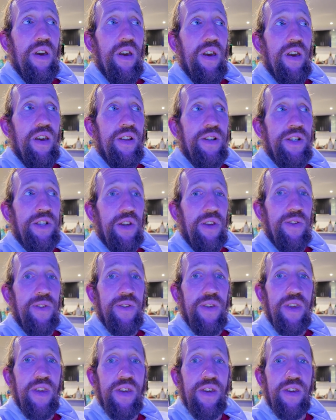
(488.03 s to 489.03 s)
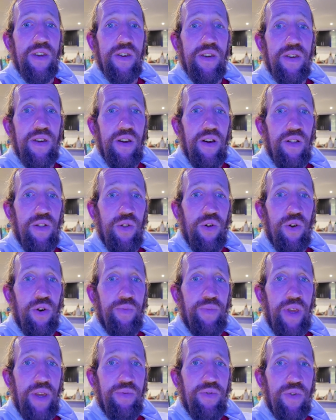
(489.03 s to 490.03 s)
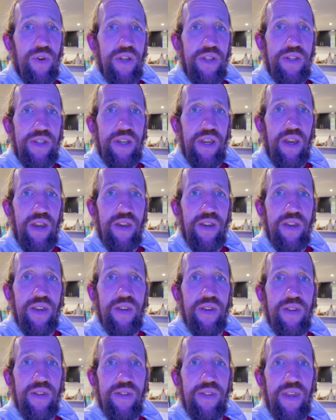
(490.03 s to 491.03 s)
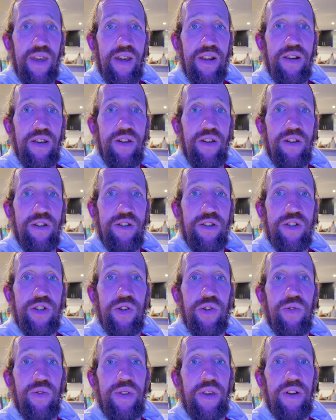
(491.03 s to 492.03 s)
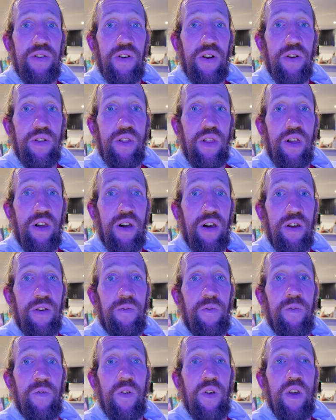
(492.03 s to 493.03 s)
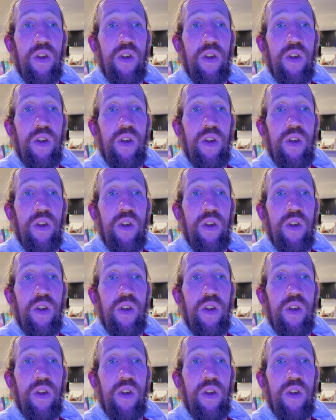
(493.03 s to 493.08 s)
And I think a lot of people can take that into their own life,